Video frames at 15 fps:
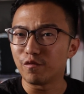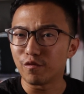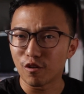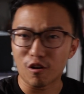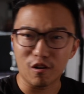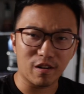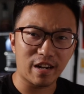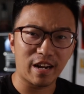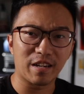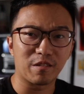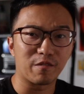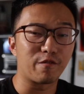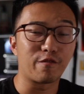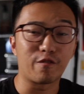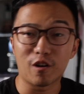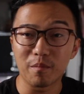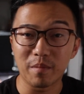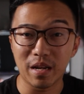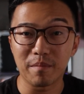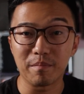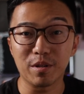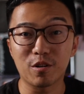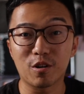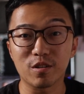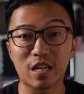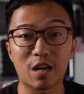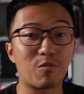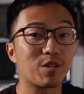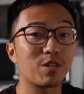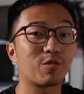vlog kind of format because
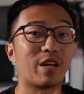I wanted